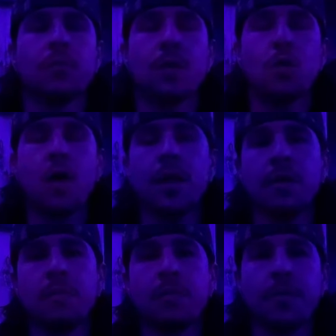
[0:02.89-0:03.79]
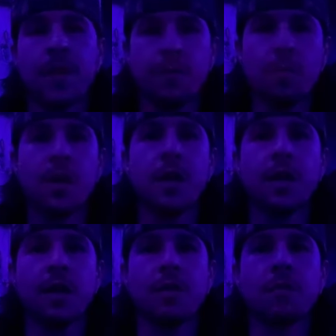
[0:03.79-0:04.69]
I'm Ryan. Thank you for being
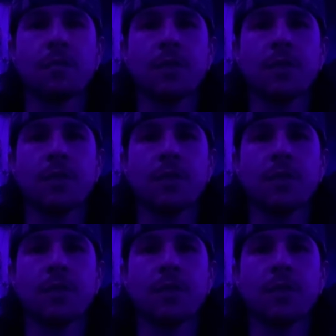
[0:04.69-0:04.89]
here.